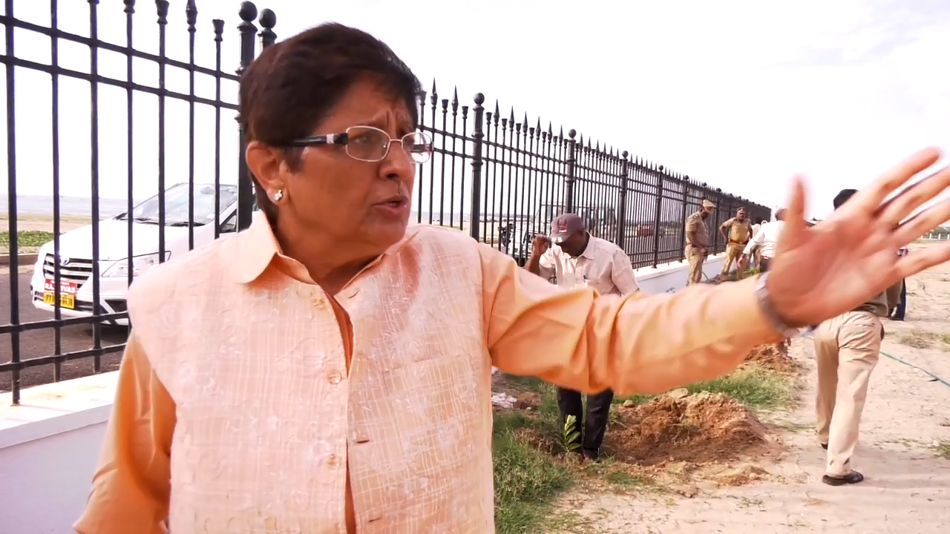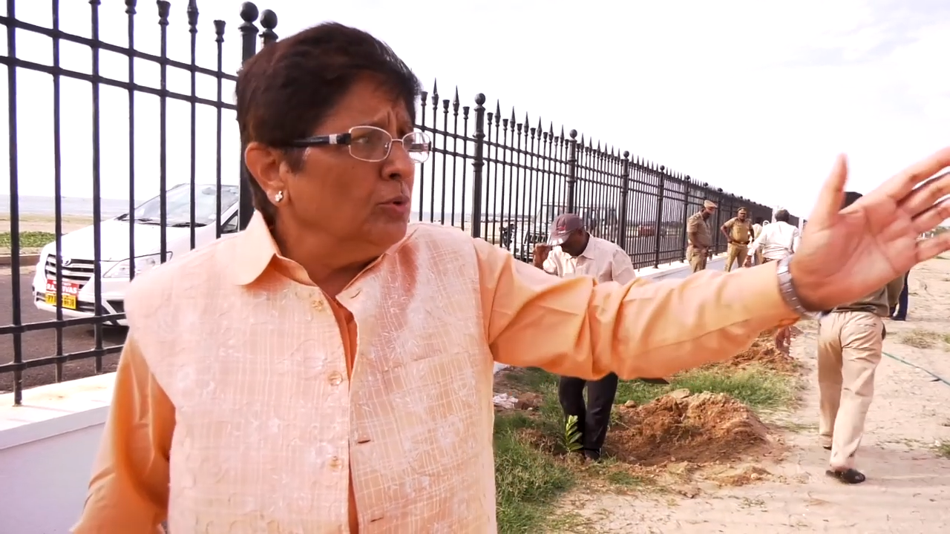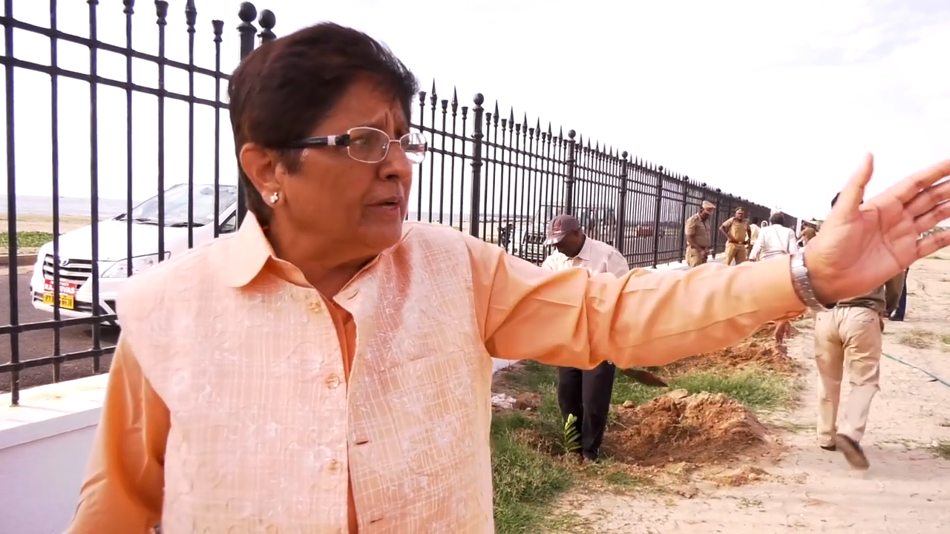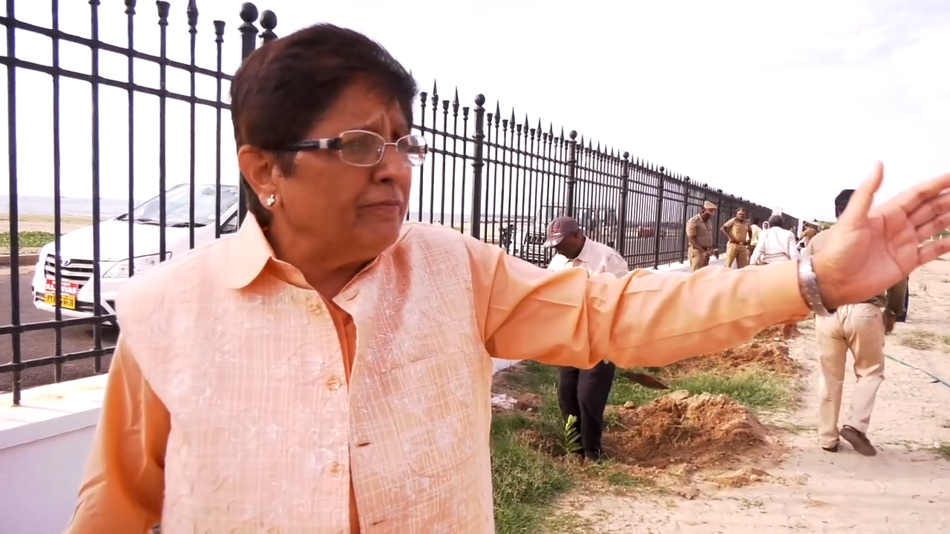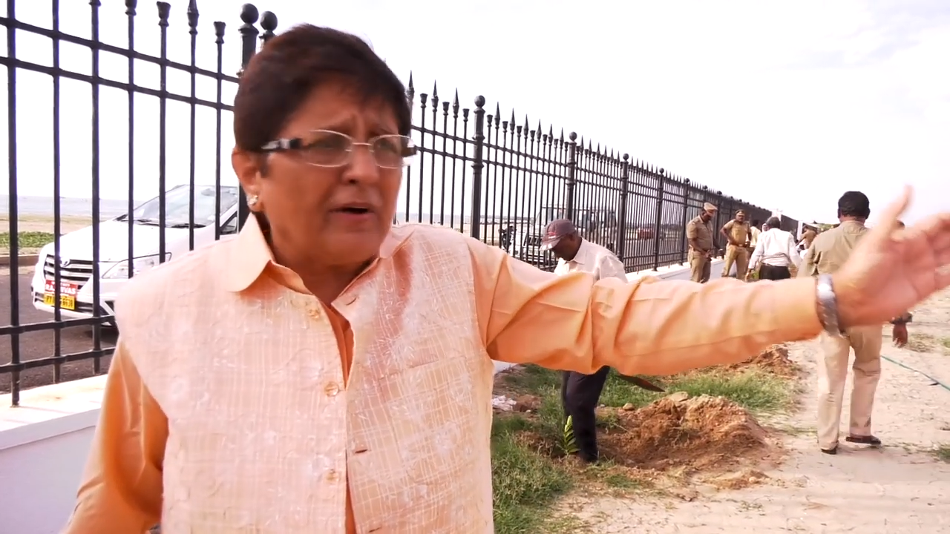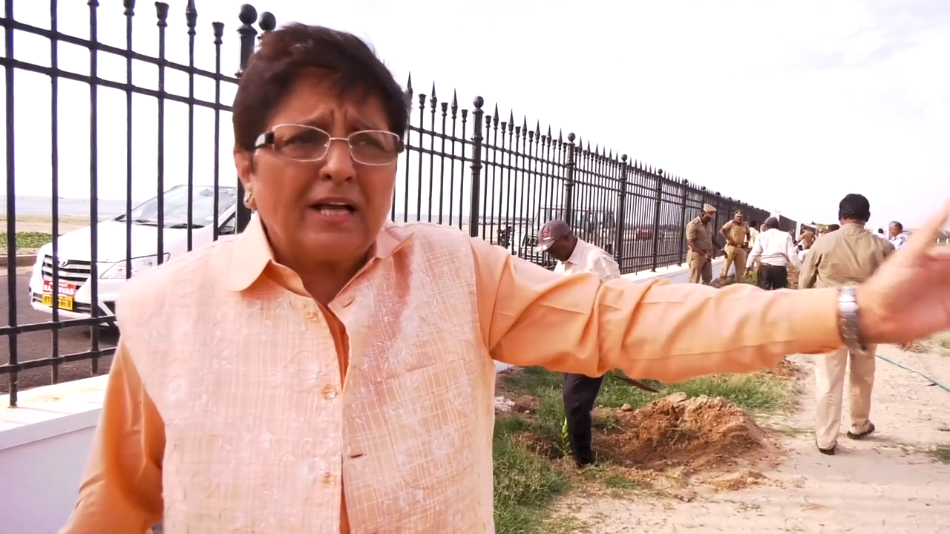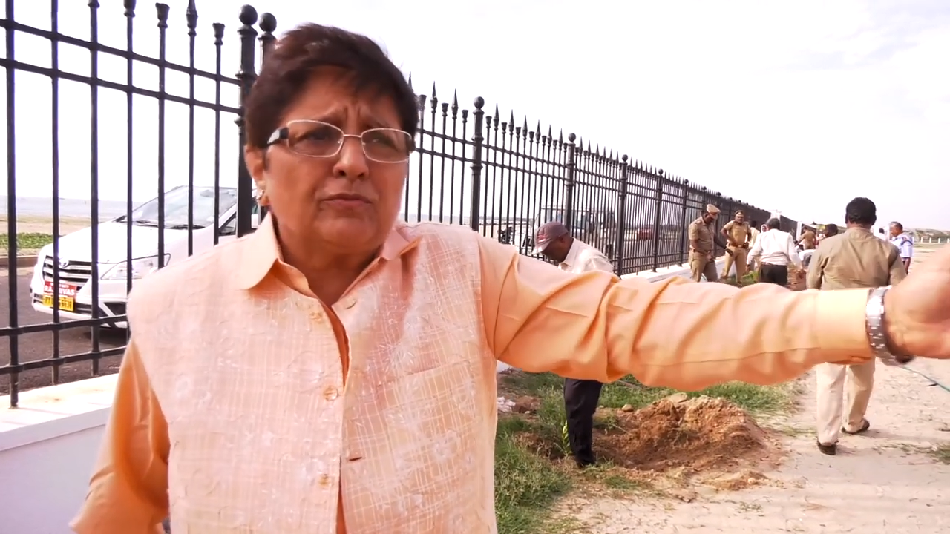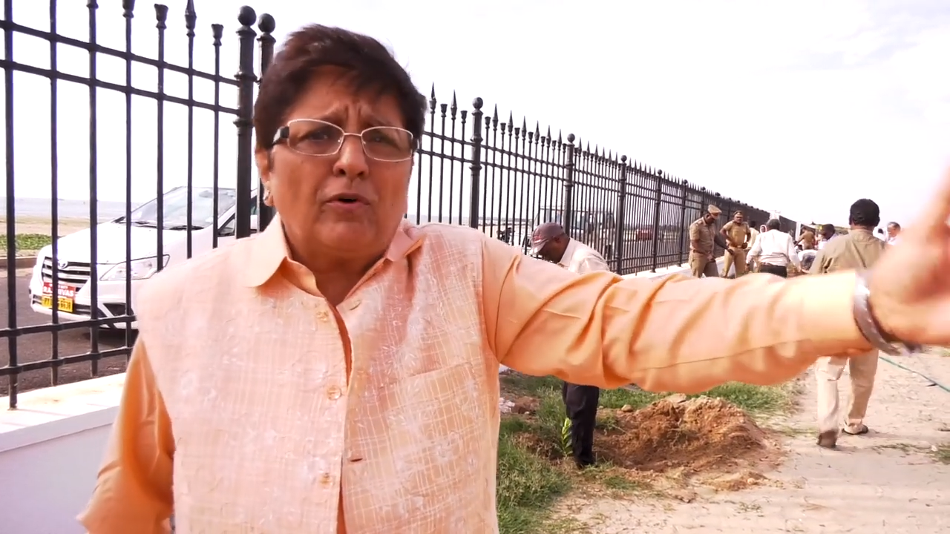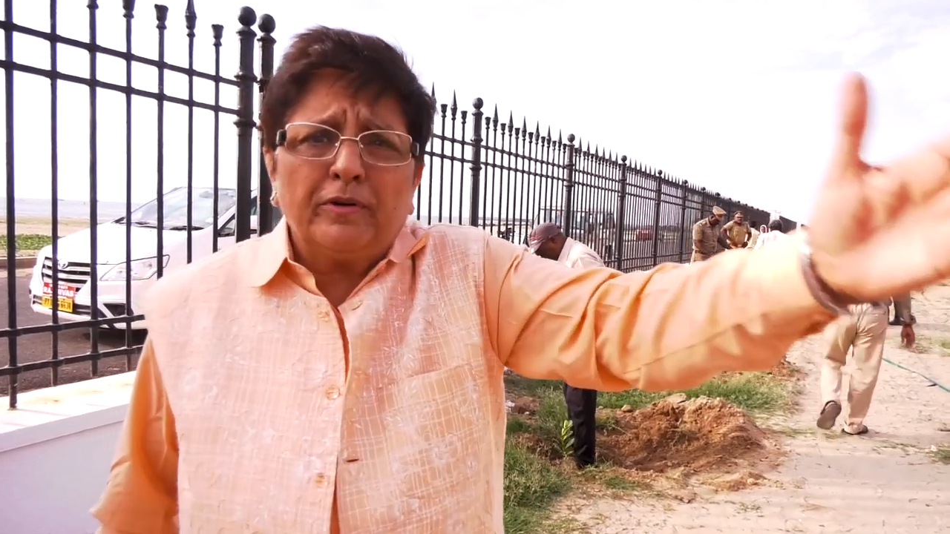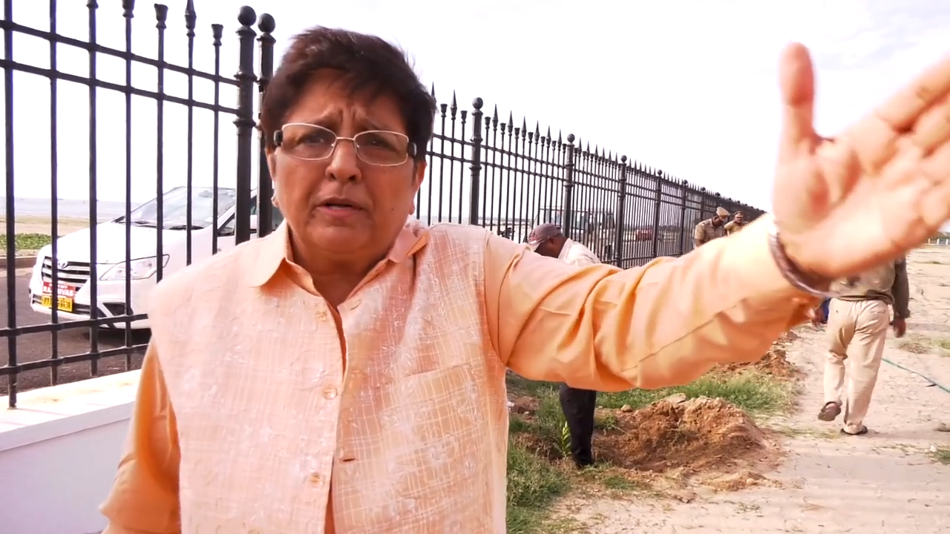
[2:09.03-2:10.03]
You can
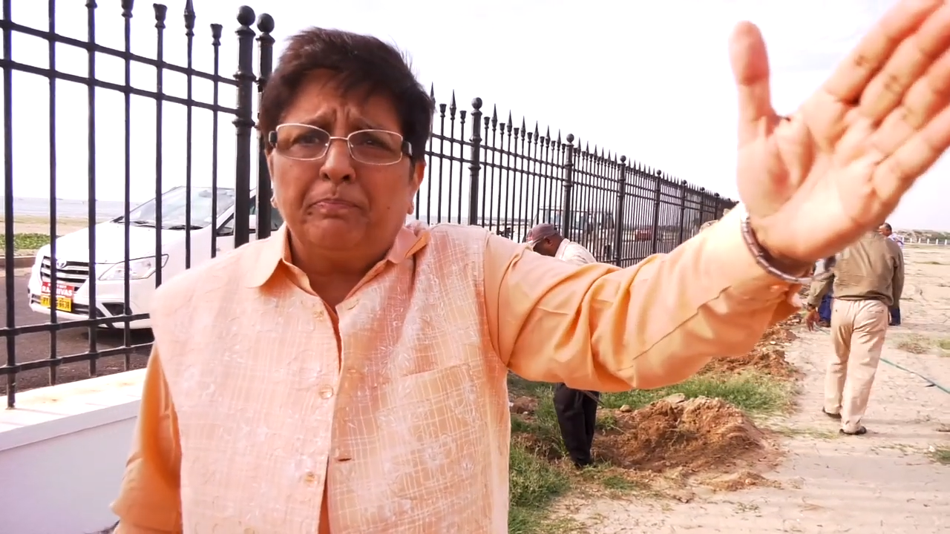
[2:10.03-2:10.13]
fast forward a